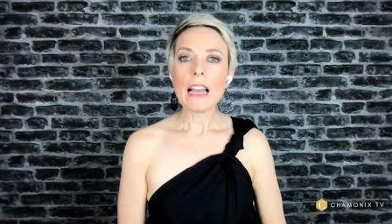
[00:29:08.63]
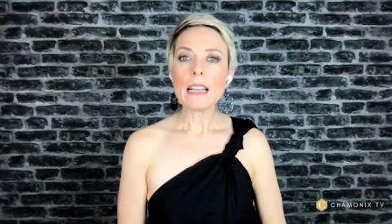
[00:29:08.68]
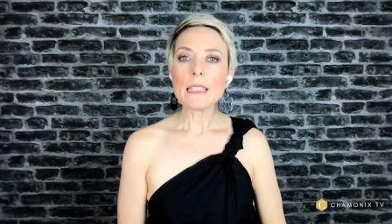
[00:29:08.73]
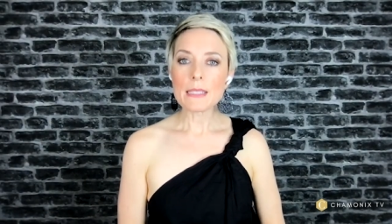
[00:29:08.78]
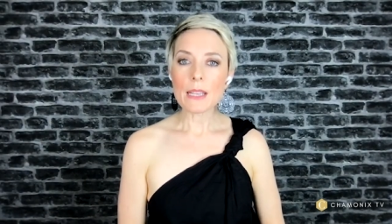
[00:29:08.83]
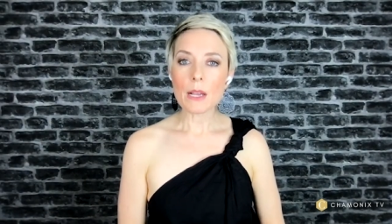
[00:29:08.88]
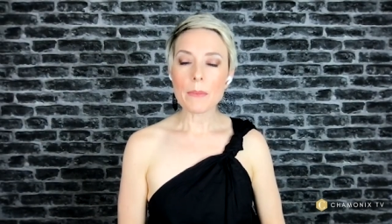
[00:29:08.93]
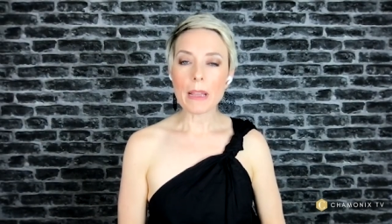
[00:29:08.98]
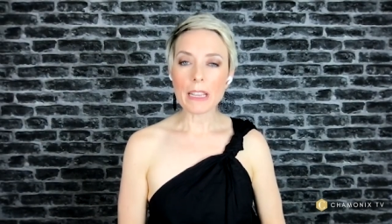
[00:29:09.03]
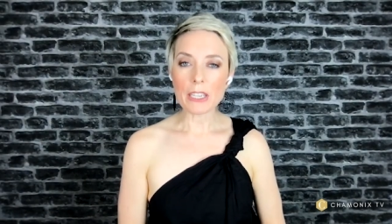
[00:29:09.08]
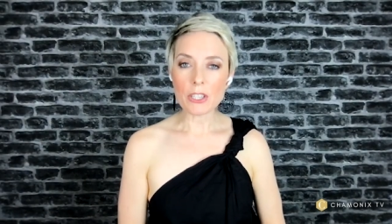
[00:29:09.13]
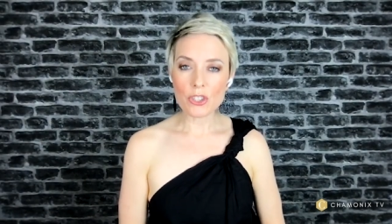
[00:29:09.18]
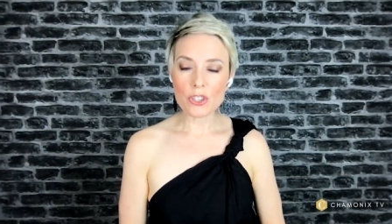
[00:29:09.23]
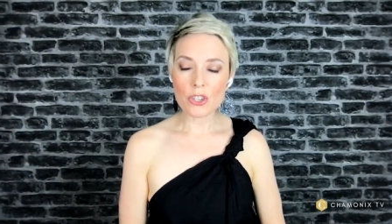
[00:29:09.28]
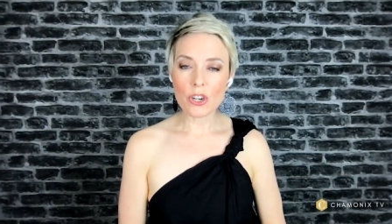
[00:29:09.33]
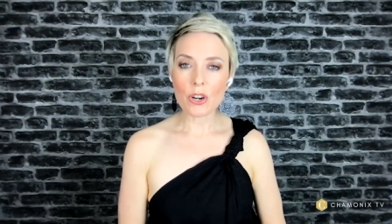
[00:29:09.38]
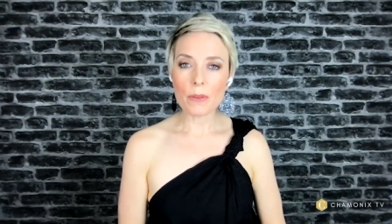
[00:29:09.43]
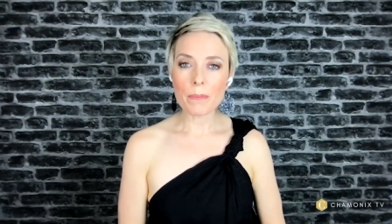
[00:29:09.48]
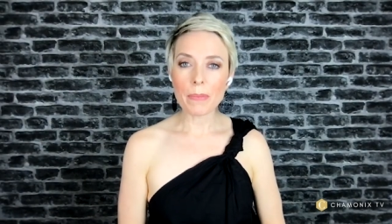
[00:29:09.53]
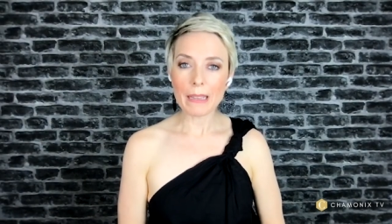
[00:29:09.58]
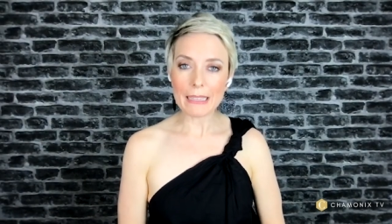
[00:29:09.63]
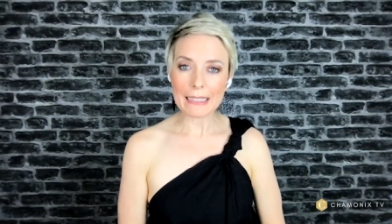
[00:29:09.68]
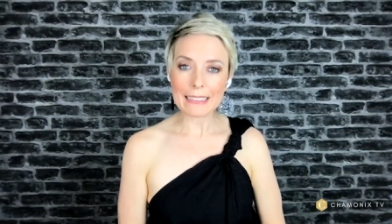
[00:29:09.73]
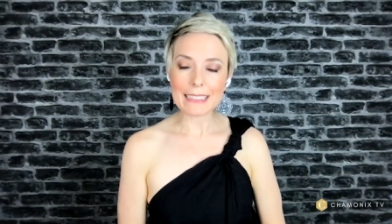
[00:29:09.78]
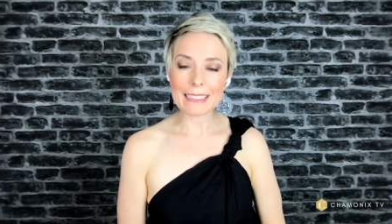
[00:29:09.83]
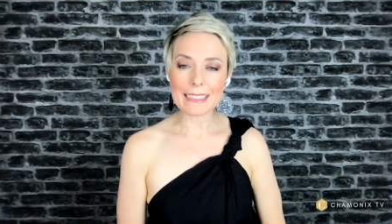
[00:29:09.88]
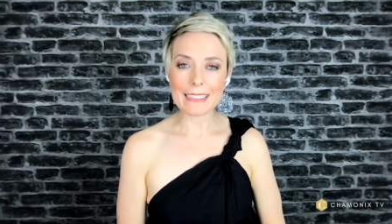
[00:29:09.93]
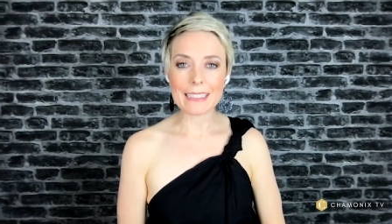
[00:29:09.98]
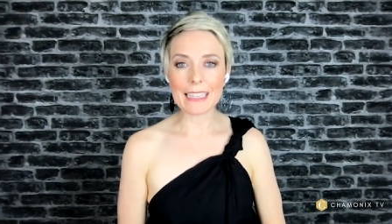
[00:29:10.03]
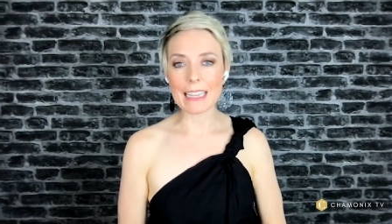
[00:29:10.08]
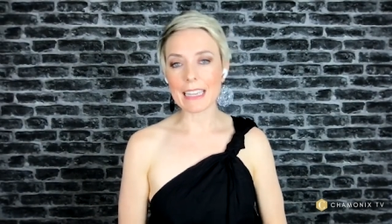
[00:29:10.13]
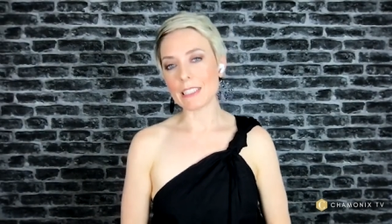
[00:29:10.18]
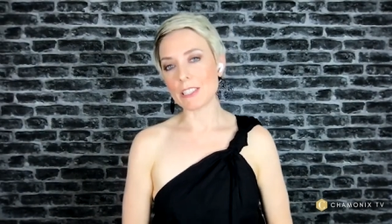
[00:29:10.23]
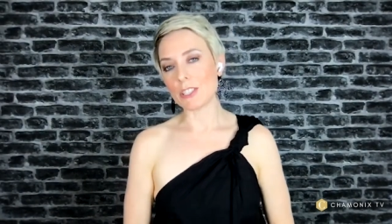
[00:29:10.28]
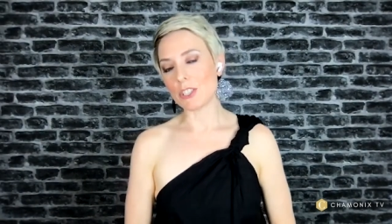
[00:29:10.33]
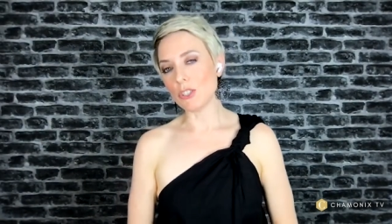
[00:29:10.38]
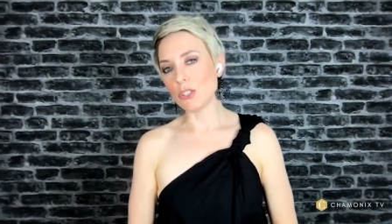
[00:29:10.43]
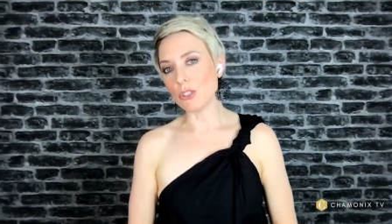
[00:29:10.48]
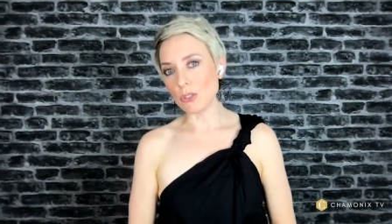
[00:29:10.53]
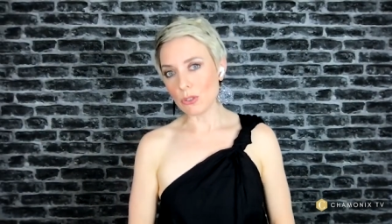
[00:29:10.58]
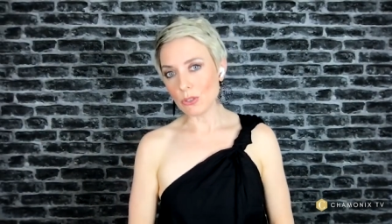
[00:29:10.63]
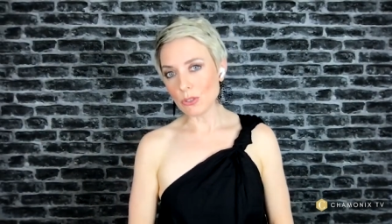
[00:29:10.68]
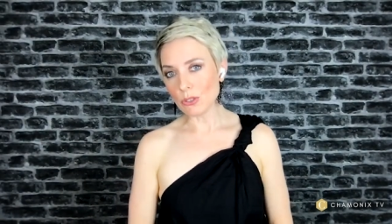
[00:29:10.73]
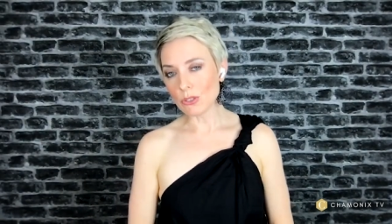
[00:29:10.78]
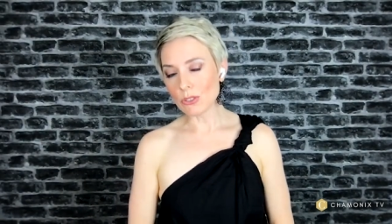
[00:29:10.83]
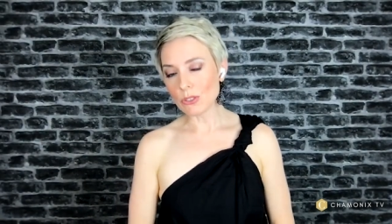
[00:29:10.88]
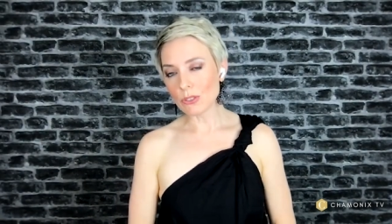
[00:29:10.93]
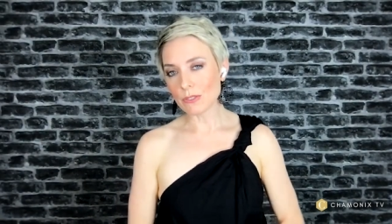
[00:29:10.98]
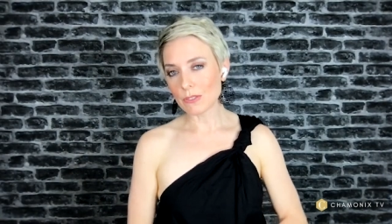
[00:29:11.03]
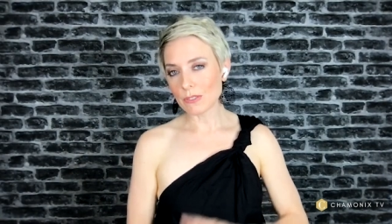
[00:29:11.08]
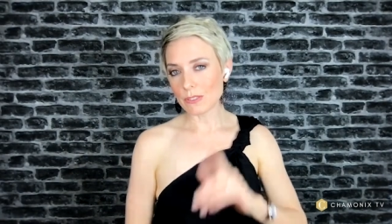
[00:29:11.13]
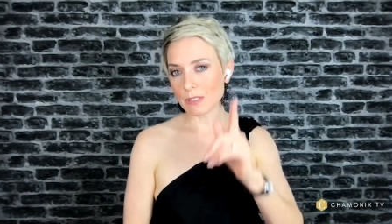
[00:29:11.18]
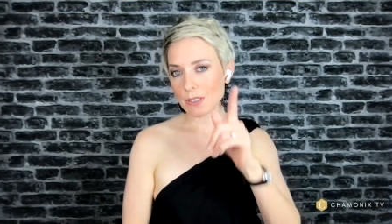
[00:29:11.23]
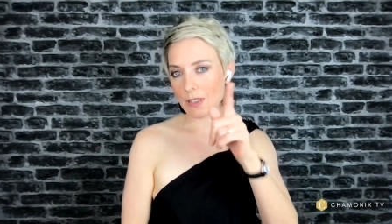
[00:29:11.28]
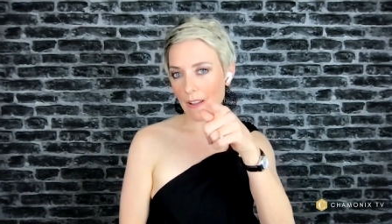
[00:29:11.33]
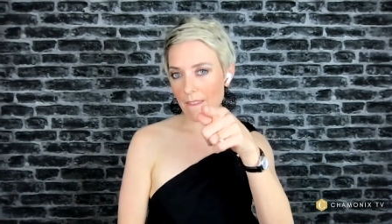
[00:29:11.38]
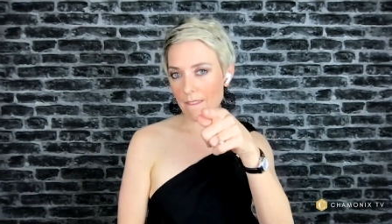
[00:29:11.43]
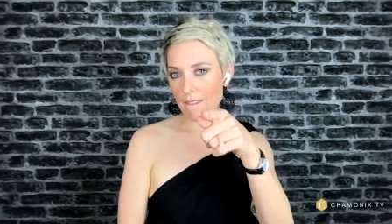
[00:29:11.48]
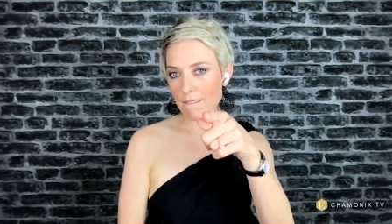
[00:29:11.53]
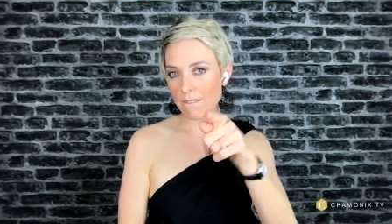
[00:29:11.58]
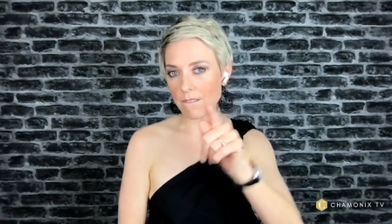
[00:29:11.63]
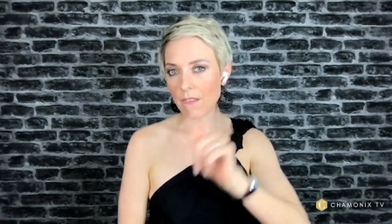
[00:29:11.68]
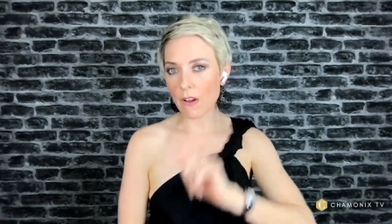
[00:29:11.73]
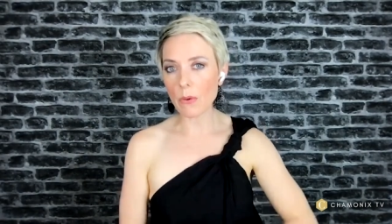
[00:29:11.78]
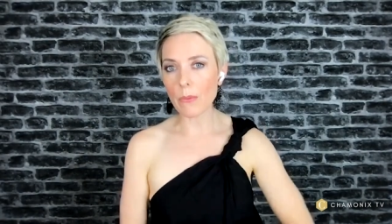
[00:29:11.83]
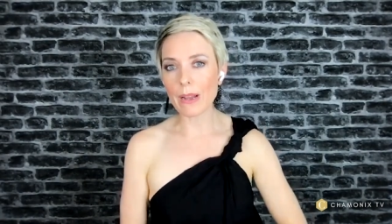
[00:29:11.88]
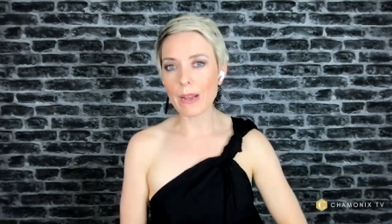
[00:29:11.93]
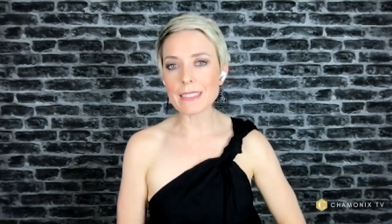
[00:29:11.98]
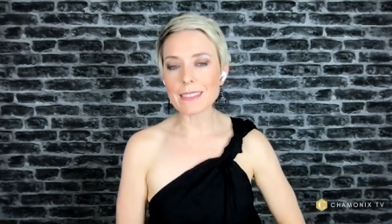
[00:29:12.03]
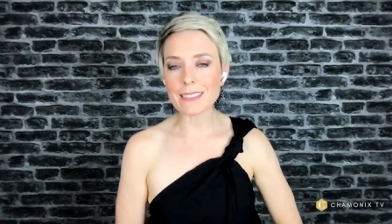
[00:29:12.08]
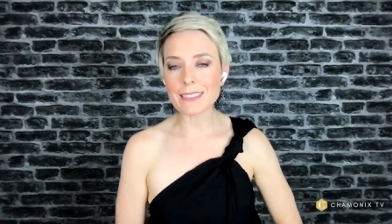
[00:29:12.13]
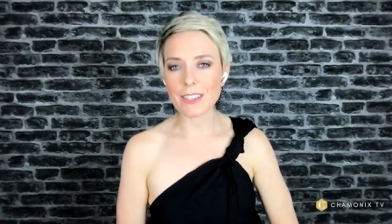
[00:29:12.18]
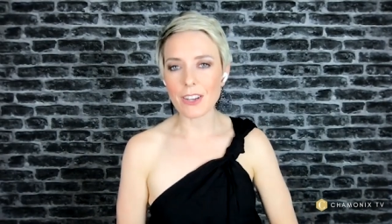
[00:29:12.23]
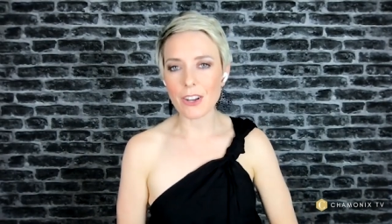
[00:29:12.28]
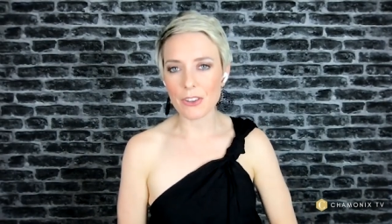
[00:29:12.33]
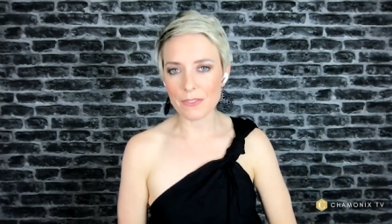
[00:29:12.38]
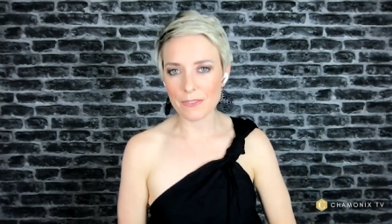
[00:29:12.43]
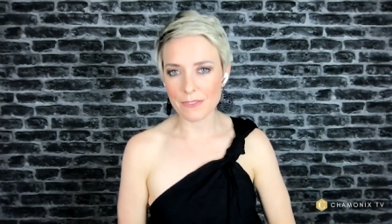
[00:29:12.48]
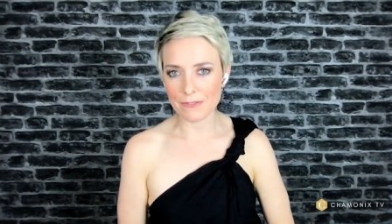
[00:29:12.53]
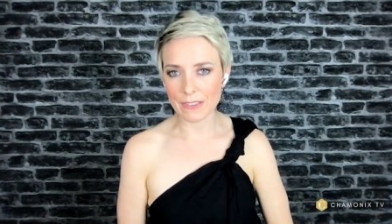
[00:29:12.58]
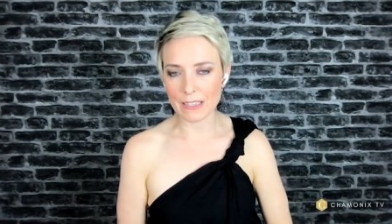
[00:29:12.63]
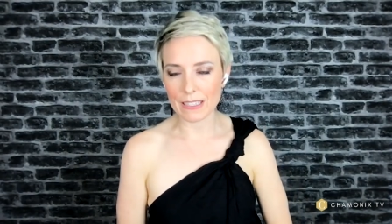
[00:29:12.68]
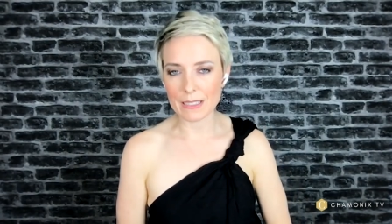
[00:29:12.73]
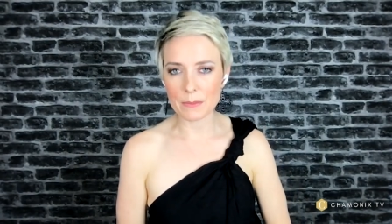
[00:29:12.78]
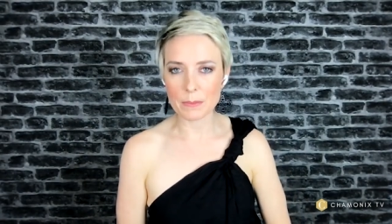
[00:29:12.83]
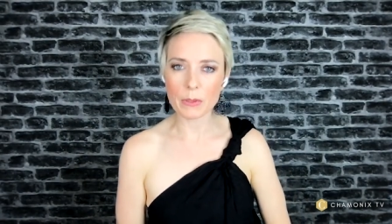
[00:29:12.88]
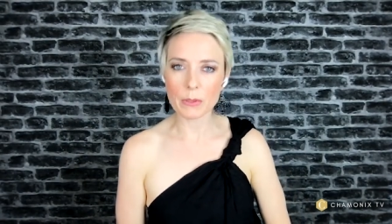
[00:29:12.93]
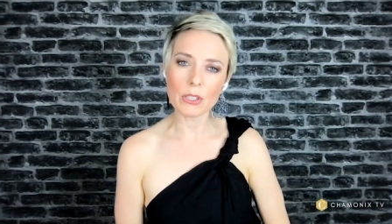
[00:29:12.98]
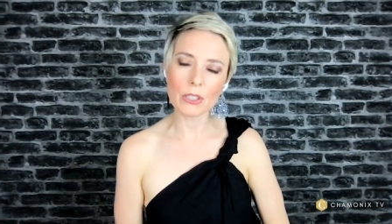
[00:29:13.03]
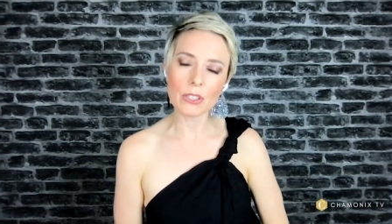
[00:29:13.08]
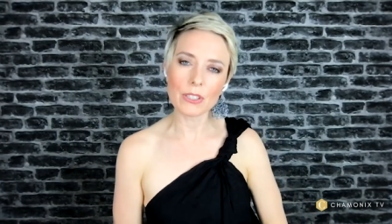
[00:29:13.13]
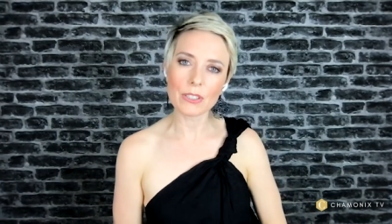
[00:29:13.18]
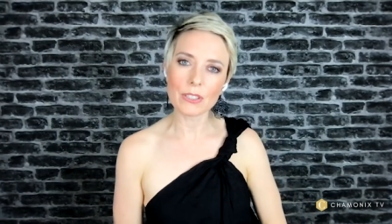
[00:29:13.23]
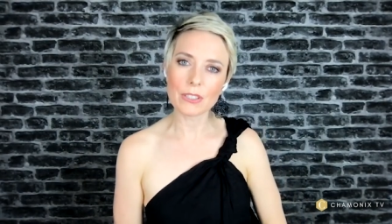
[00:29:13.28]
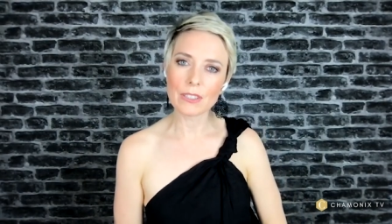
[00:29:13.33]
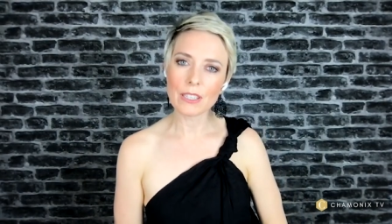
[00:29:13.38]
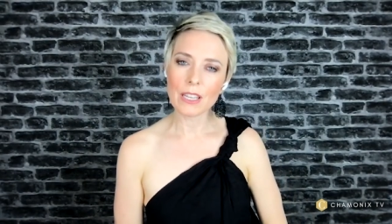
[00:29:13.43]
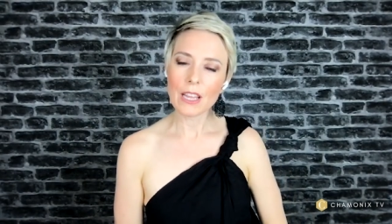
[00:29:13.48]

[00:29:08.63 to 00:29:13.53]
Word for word: And so make sure, please, that you follow us on Facebook,